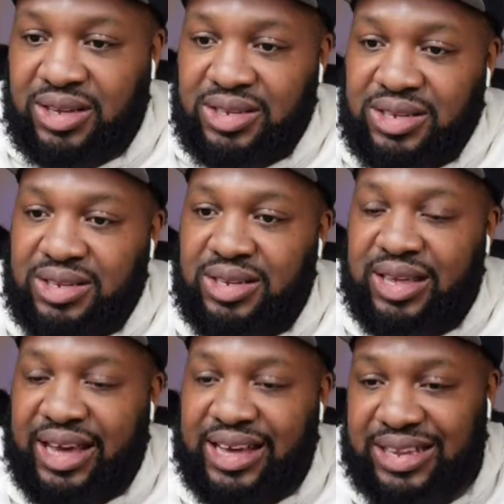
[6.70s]

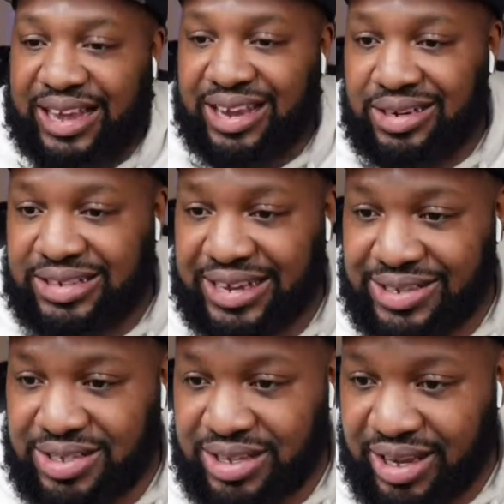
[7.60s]

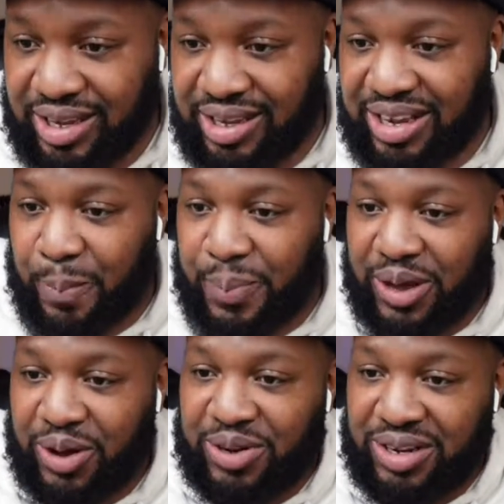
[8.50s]
SEDC in the
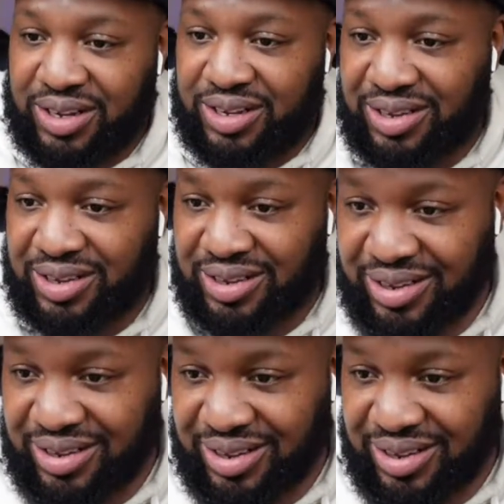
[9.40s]
building.
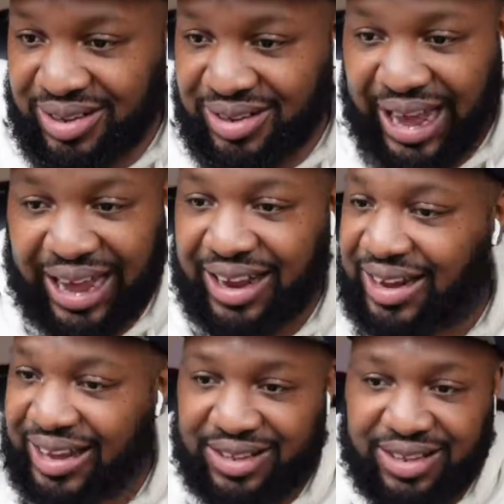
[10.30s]
I
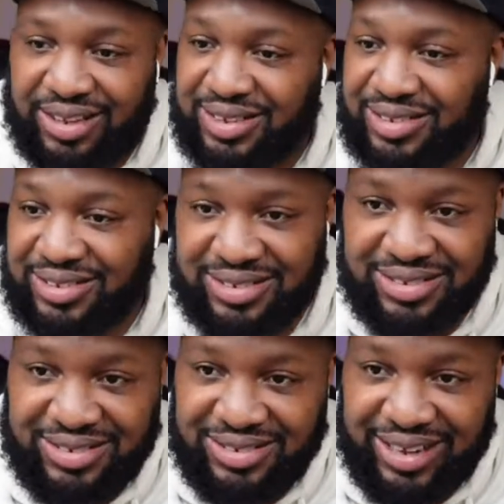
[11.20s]
clicked it.
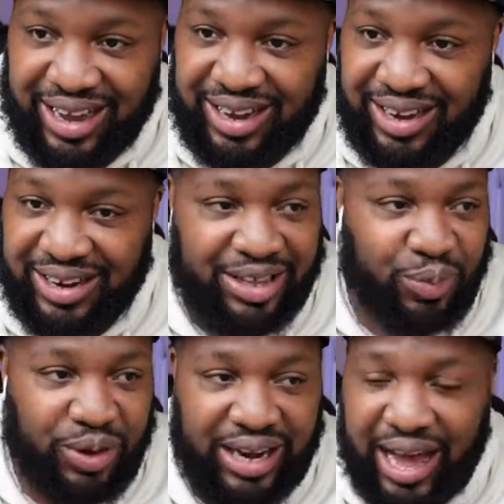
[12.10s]

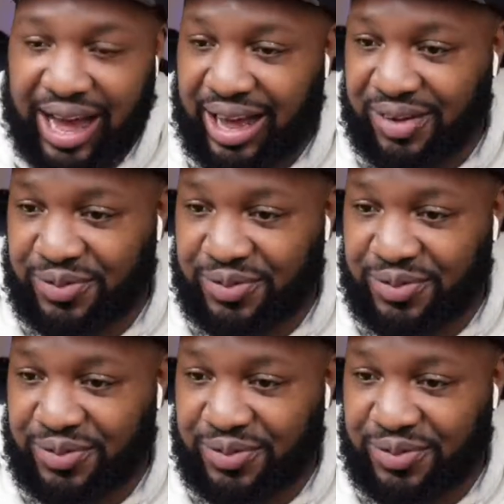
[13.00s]
We live.